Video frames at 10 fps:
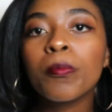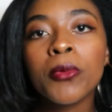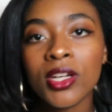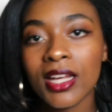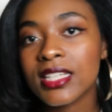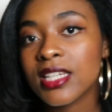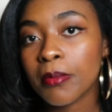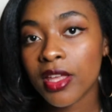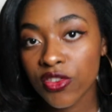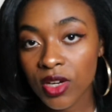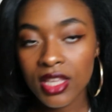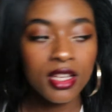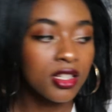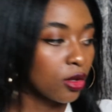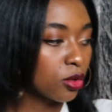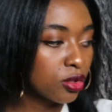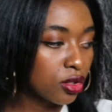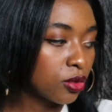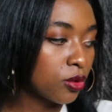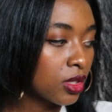product number 3 that I also
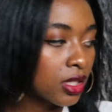use